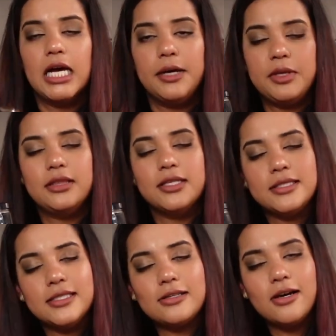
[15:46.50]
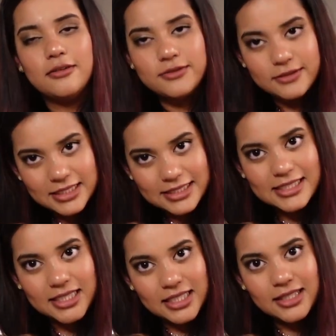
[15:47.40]
I mean, this is
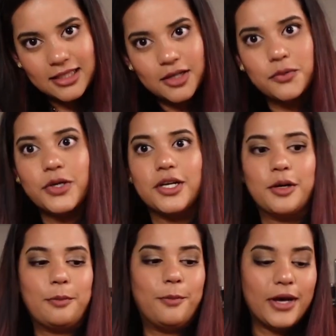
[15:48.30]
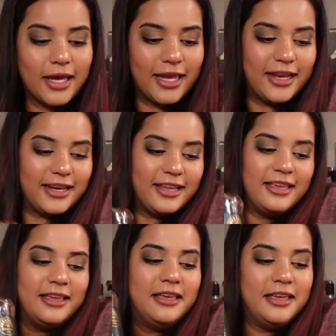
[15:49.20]
obviously the clear winner, but
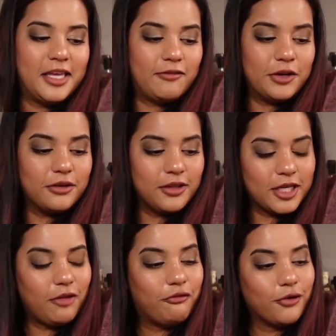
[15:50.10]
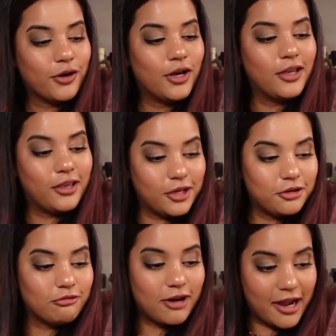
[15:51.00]
if you're looking for a
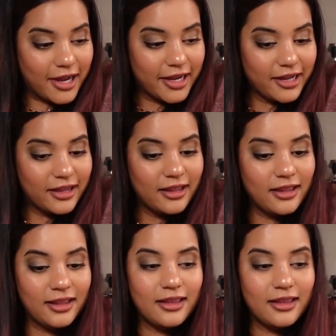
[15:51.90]
good rye,